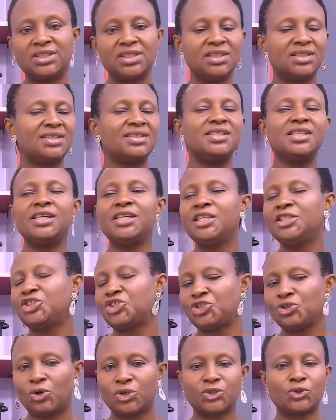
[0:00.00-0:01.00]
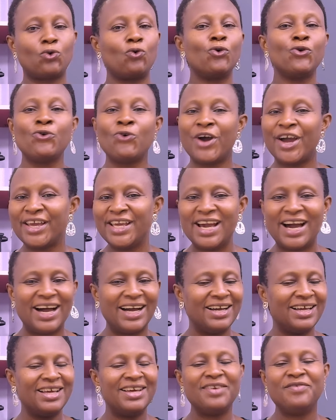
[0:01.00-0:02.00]
It's delicious, konoaya,
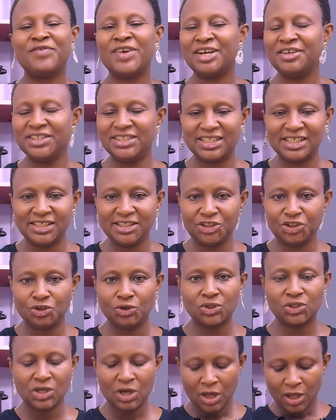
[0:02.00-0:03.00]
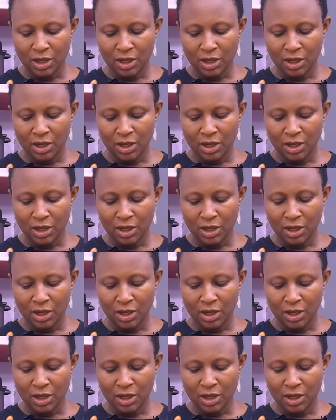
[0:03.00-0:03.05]
very delicious.